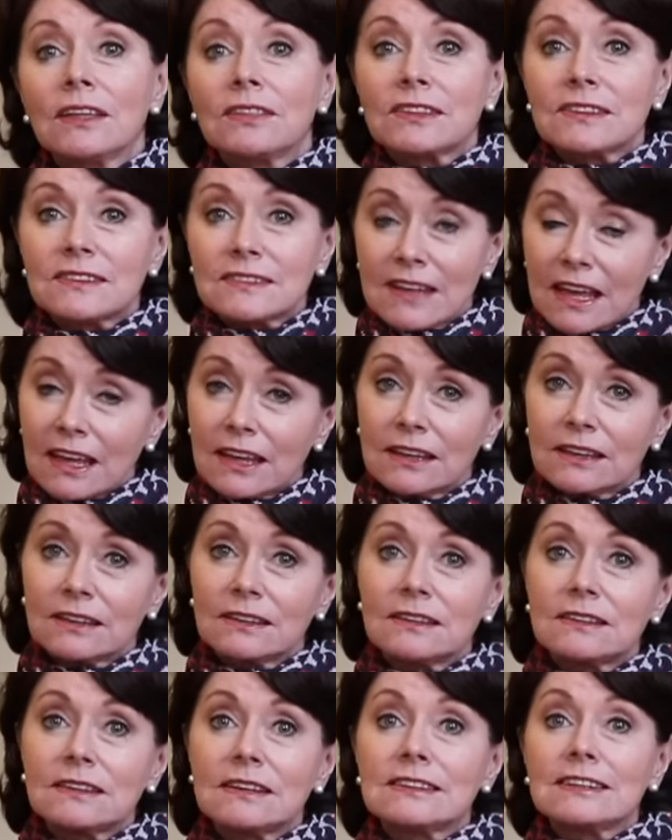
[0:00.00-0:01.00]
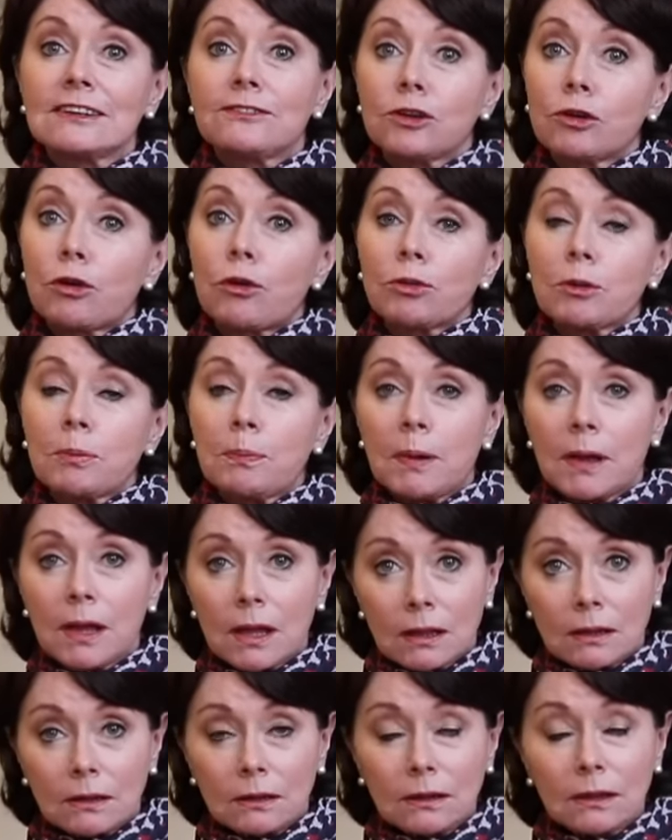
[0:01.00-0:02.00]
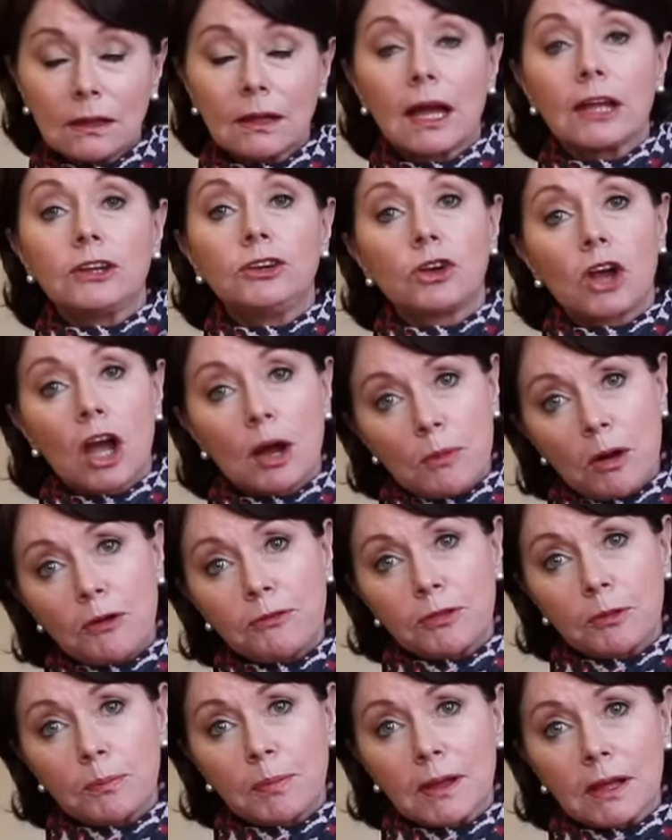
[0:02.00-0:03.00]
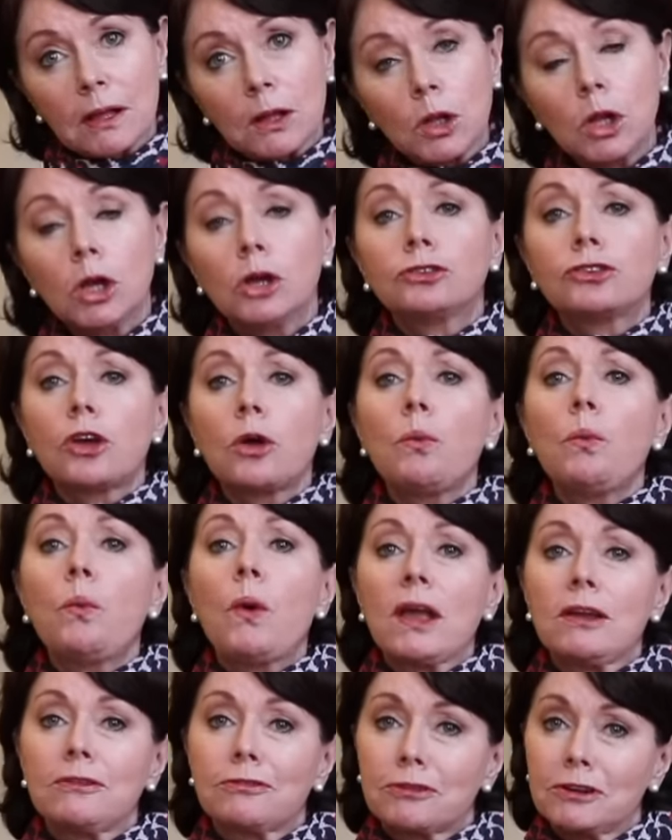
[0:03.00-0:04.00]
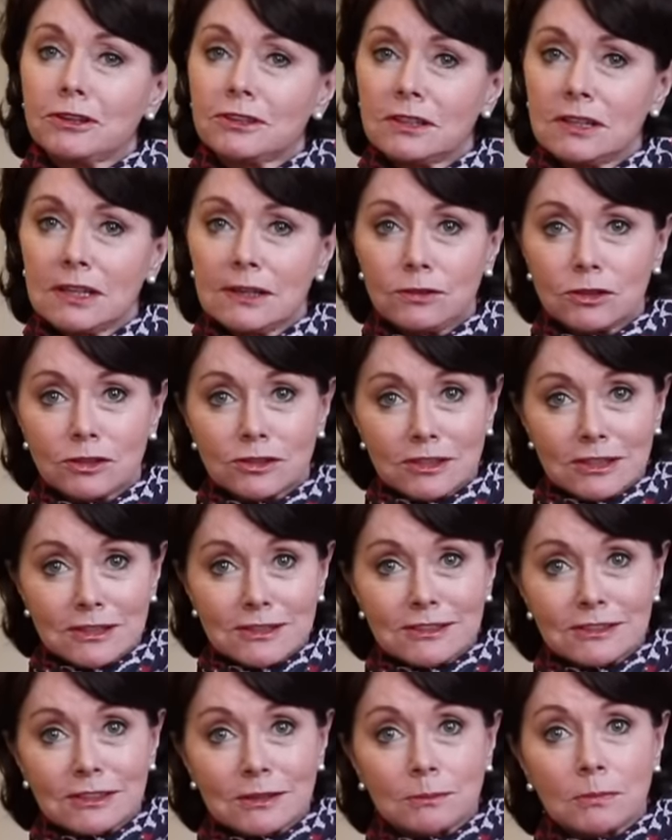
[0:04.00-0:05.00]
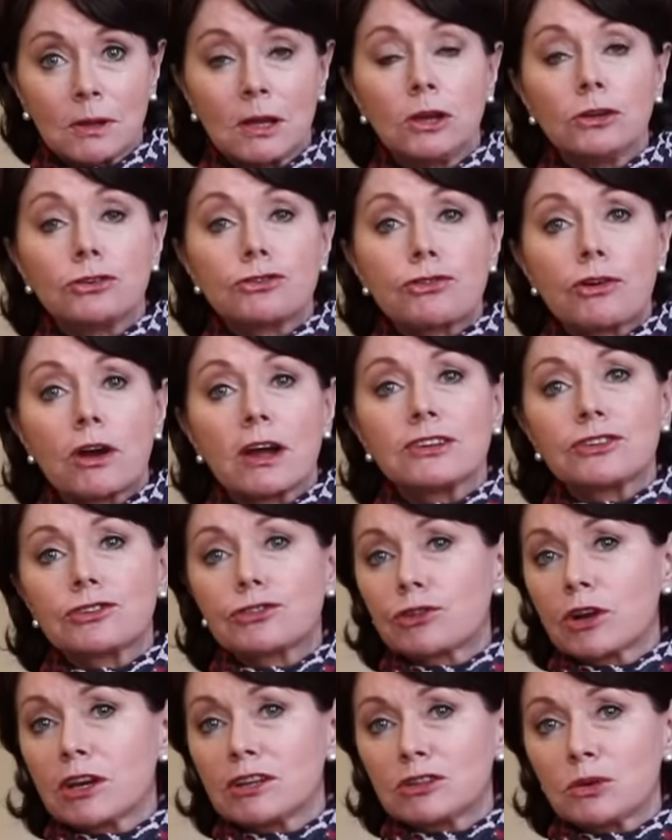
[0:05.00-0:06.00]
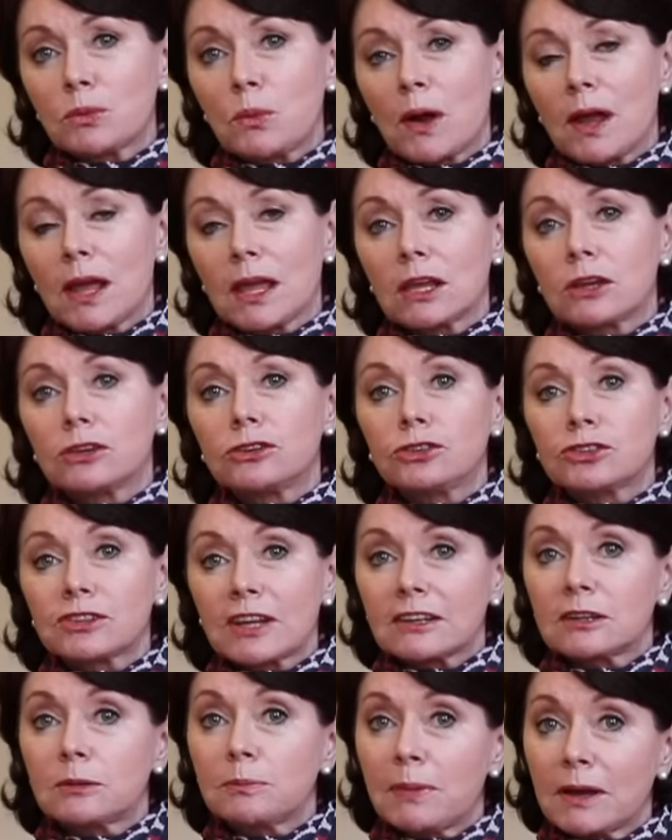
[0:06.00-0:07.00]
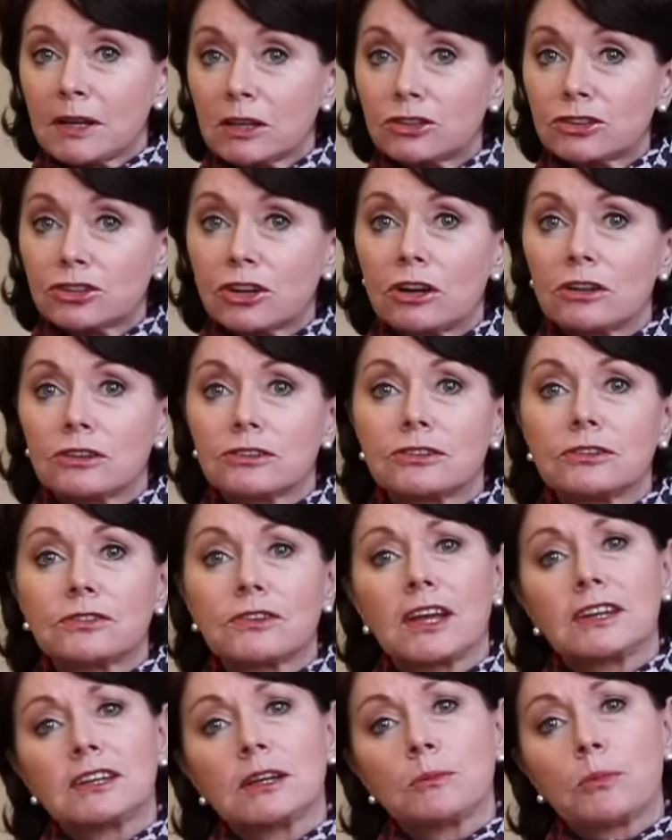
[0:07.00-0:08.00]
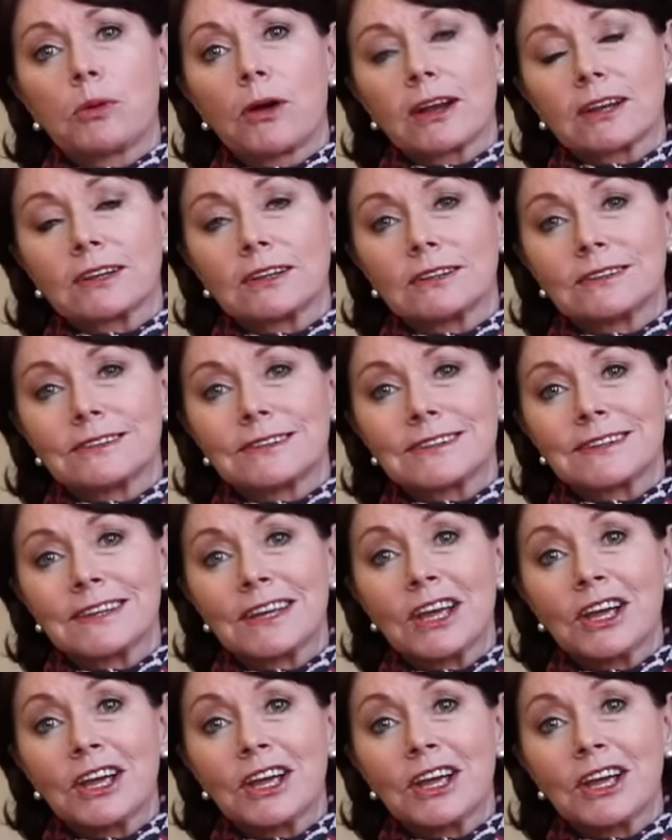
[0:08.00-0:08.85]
The second is if you're on the pill and you come off the pill, don't wait for it to leave your system. Try straight away because you stand a better chance of getting pregnant.